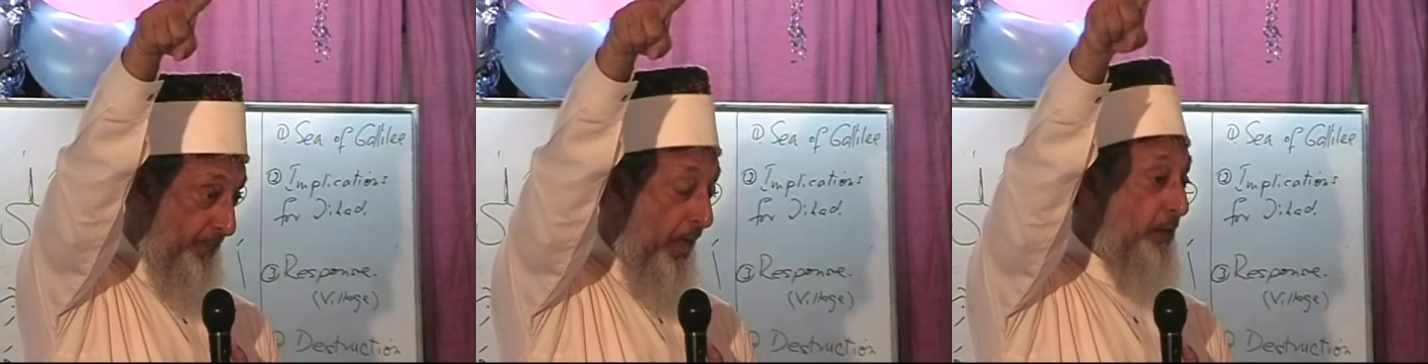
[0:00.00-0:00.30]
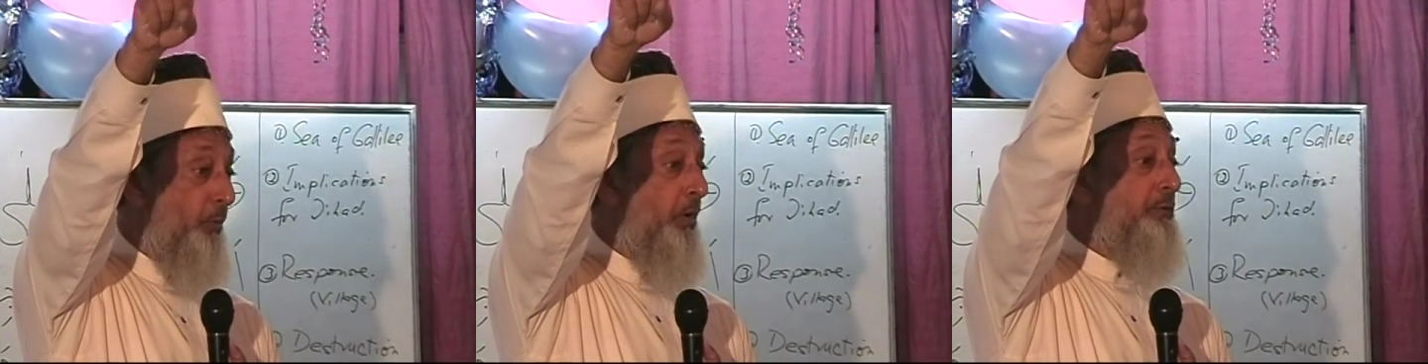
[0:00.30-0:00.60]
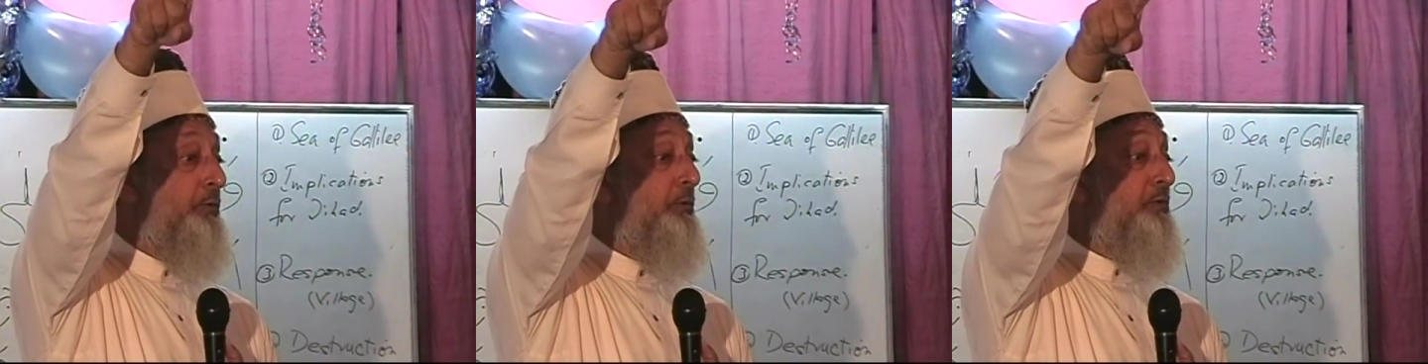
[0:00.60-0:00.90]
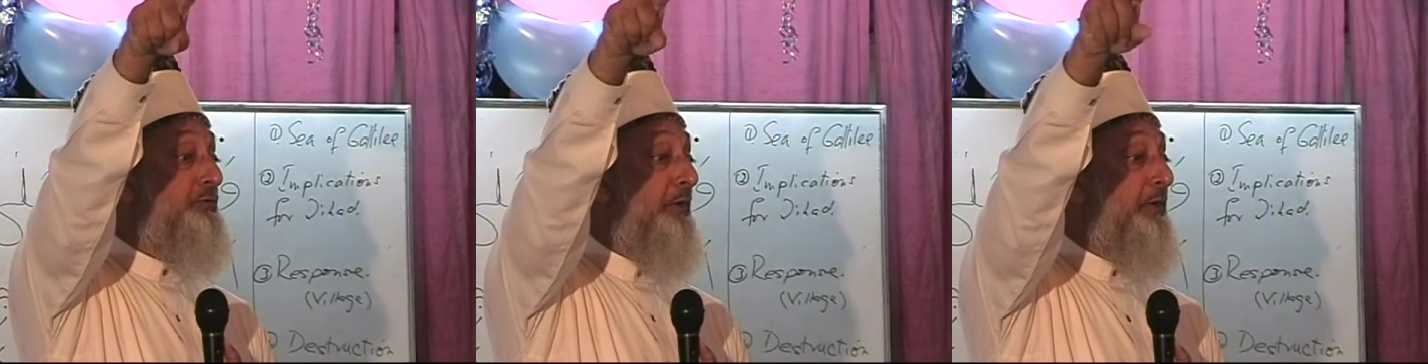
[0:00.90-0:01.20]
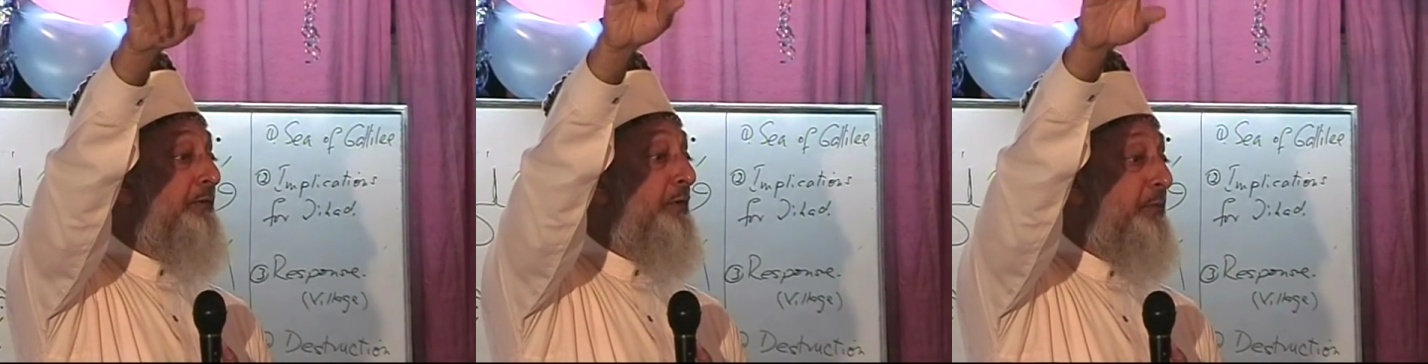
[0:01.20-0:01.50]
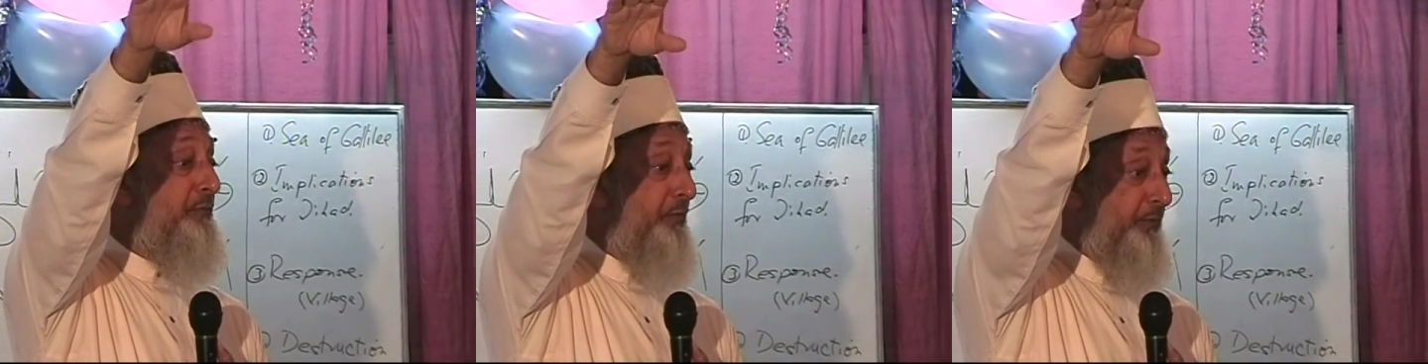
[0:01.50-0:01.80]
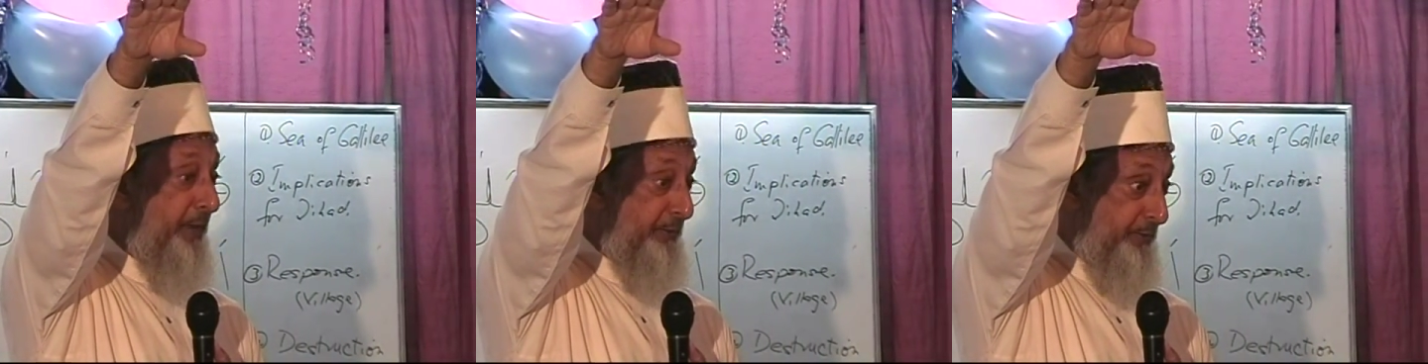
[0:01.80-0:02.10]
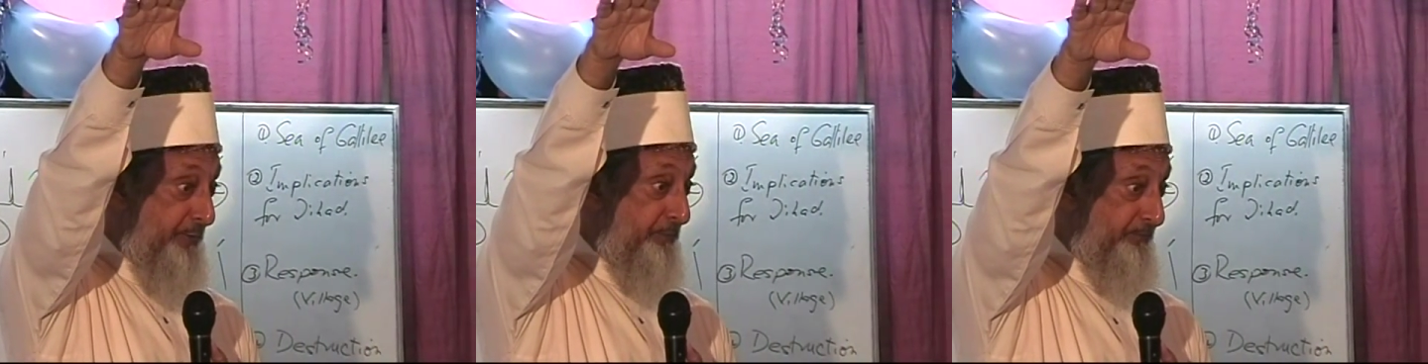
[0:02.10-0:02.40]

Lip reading: And I want to reach Geneva before night.